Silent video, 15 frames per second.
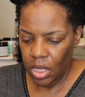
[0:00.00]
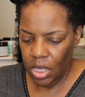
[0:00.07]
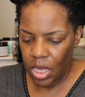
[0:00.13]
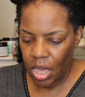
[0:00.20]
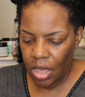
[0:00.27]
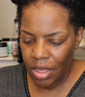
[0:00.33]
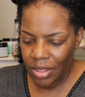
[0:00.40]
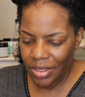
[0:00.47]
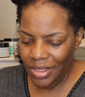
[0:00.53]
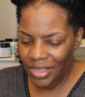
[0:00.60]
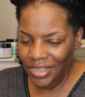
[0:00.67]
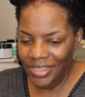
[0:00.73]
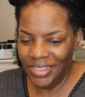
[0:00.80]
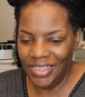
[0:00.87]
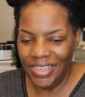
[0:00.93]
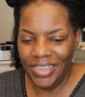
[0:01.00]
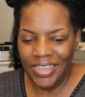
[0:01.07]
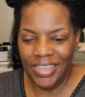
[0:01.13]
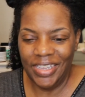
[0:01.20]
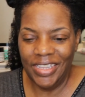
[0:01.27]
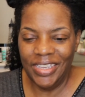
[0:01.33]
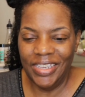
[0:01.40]
y'all let's
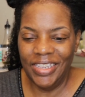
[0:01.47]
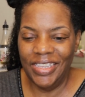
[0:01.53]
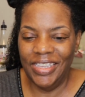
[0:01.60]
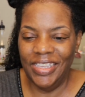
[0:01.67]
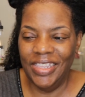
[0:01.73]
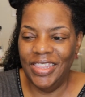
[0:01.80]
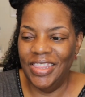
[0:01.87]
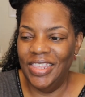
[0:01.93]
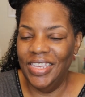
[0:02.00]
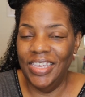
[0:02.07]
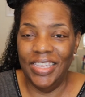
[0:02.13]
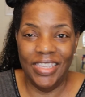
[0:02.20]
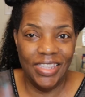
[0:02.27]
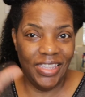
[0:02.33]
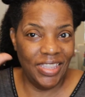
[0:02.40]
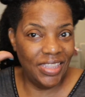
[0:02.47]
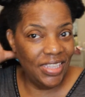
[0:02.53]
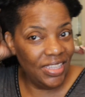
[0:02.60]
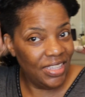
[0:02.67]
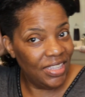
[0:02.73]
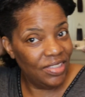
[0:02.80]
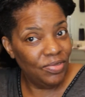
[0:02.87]
get into this.
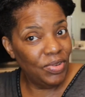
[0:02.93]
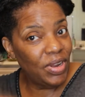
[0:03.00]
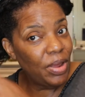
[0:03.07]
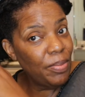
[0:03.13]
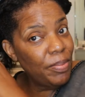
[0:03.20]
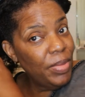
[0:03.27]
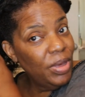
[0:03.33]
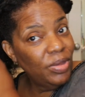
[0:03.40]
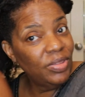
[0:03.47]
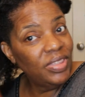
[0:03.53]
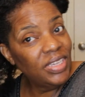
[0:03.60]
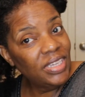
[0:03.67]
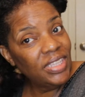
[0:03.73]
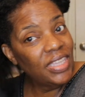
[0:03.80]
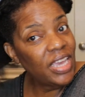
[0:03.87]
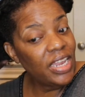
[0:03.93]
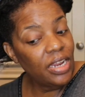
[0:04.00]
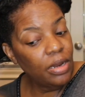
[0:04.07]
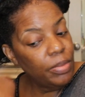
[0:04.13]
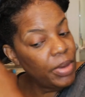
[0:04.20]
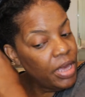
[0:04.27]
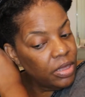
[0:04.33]
This is what I'm most
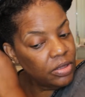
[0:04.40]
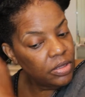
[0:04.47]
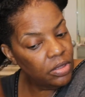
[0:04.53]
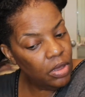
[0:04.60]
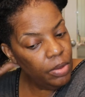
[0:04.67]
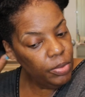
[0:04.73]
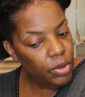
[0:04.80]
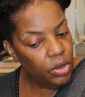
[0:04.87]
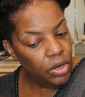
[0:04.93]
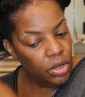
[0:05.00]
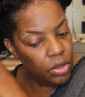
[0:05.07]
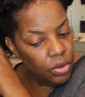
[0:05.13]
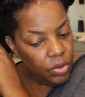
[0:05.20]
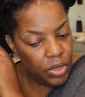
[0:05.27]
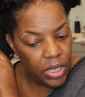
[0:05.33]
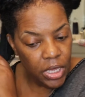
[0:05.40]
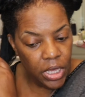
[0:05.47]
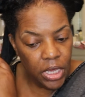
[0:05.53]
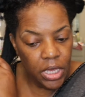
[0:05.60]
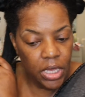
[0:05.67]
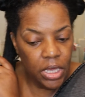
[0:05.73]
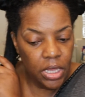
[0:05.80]
excited about. So I'm going to go
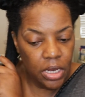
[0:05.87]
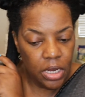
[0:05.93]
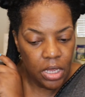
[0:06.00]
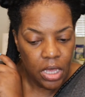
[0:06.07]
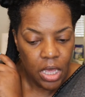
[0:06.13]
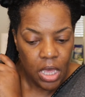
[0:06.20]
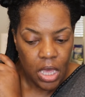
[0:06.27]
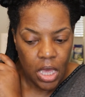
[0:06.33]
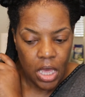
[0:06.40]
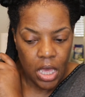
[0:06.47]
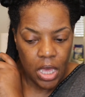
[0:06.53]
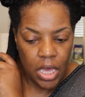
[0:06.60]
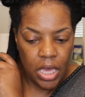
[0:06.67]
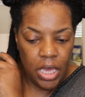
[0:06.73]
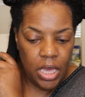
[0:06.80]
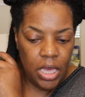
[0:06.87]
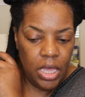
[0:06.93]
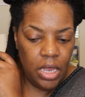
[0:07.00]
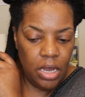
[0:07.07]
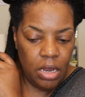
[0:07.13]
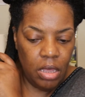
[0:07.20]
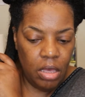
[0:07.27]
ahead
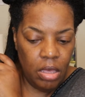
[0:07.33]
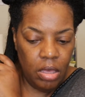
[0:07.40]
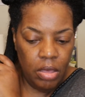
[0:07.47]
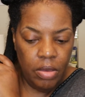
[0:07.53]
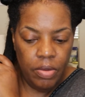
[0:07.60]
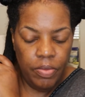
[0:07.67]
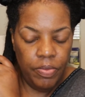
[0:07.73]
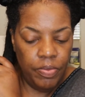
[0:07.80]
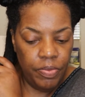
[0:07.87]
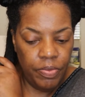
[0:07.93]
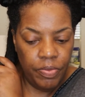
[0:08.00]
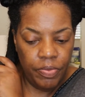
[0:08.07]
and um,